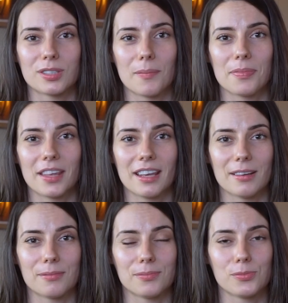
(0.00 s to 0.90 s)

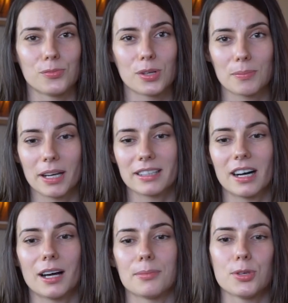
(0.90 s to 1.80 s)
something with my
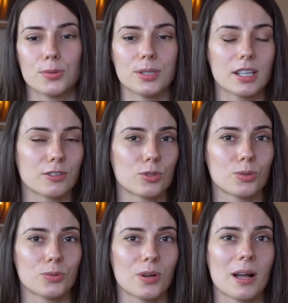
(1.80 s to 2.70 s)
time, use it
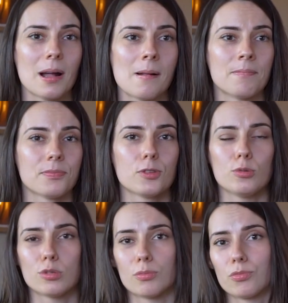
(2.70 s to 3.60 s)
to
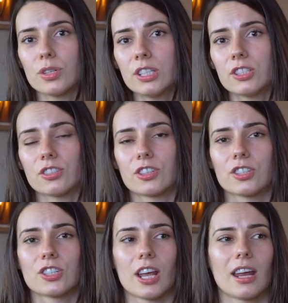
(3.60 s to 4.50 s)
do some
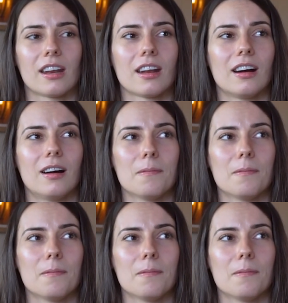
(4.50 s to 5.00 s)
research, and